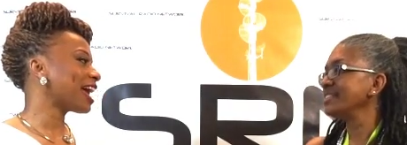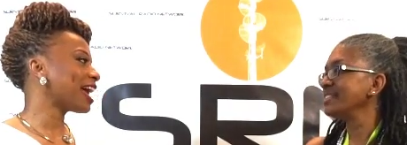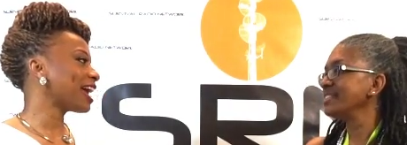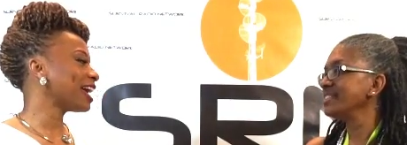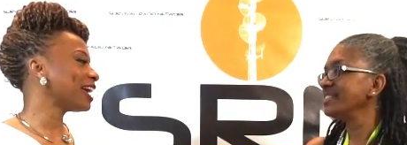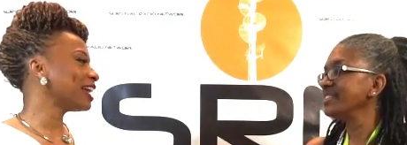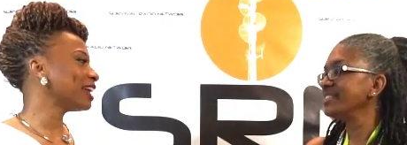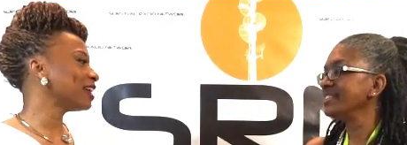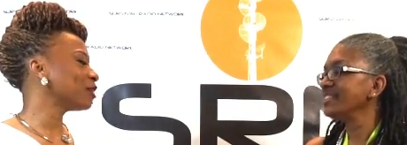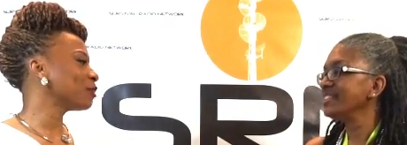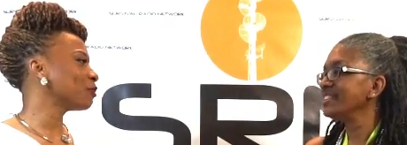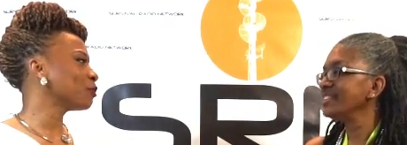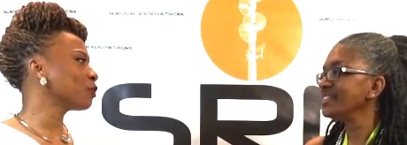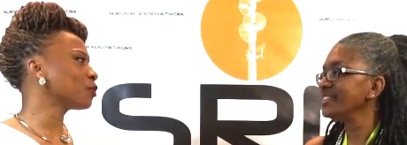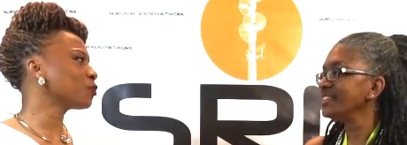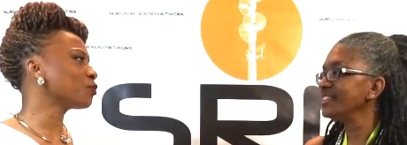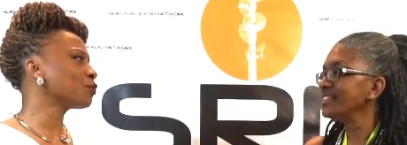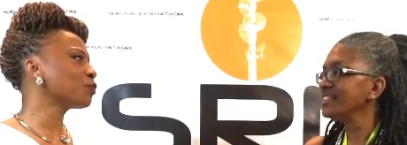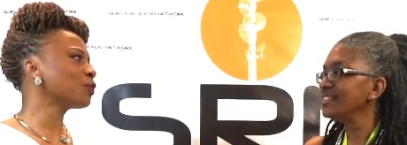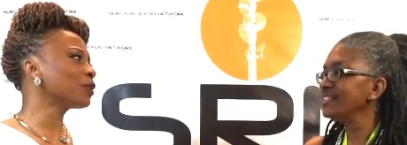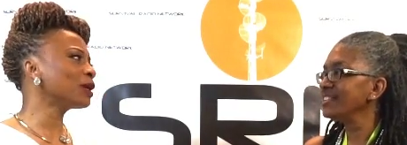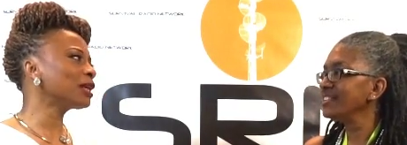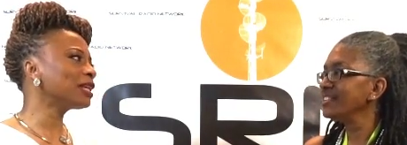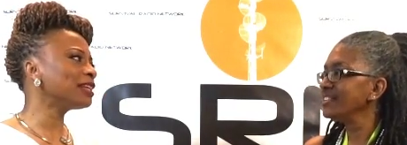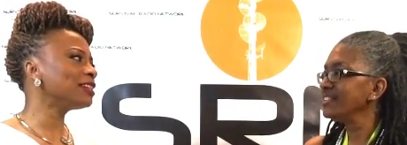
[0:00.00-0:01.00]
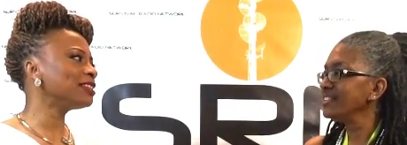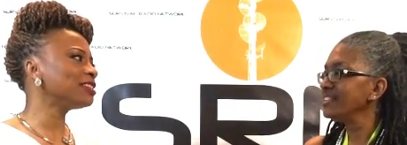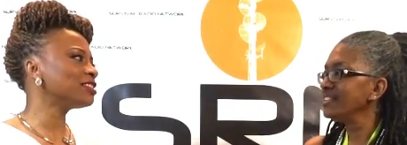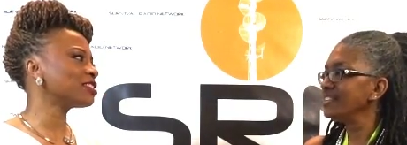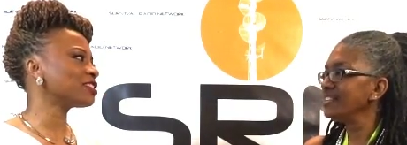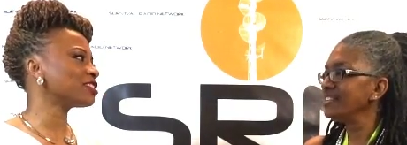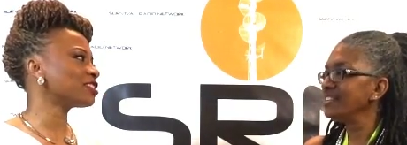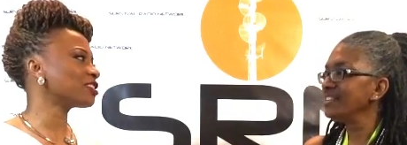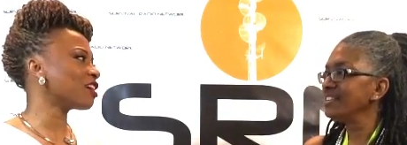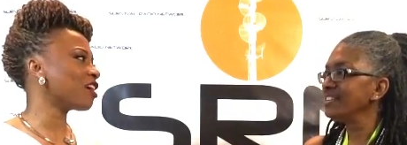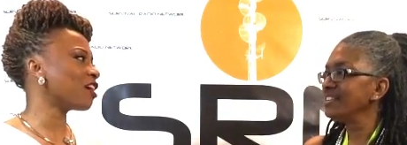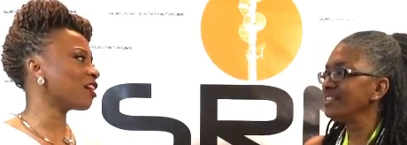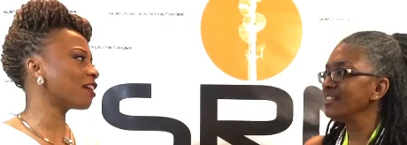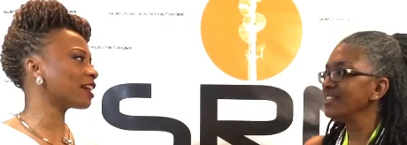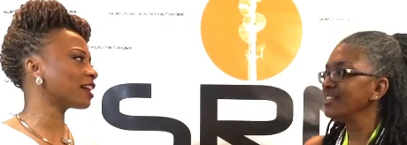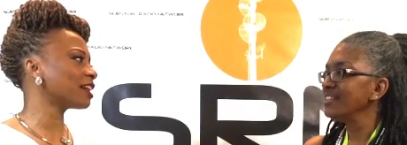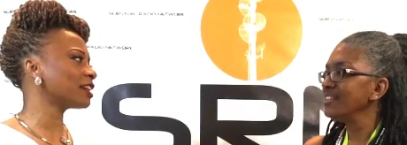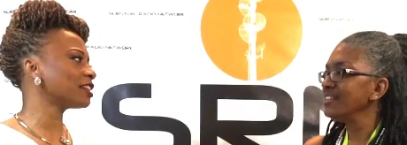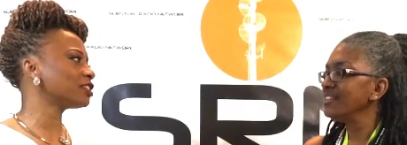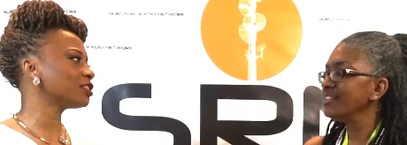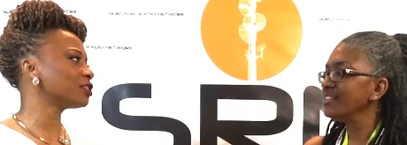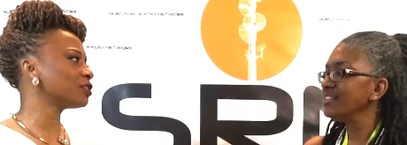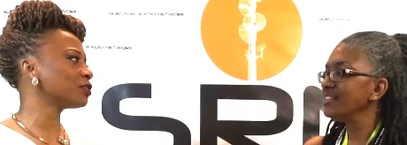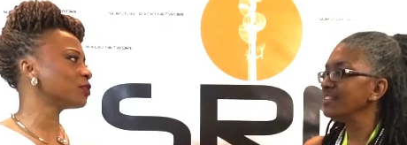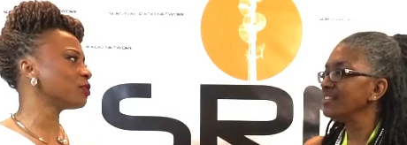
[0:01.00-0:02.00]
Speaker 1: And we're really just
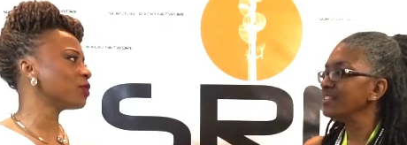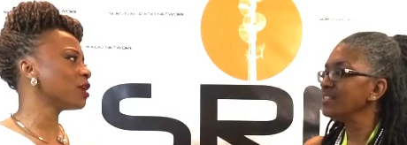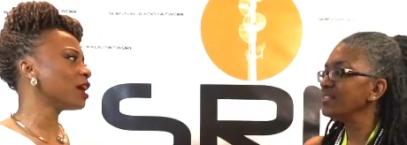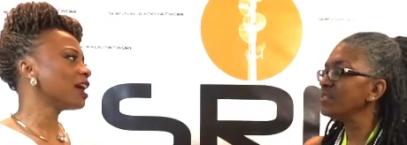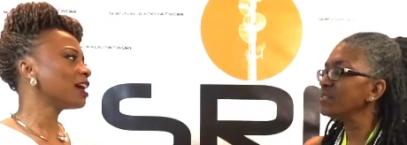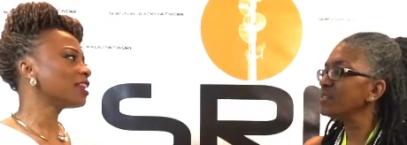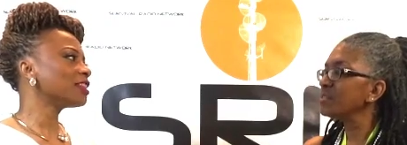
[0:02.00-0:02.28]
talking to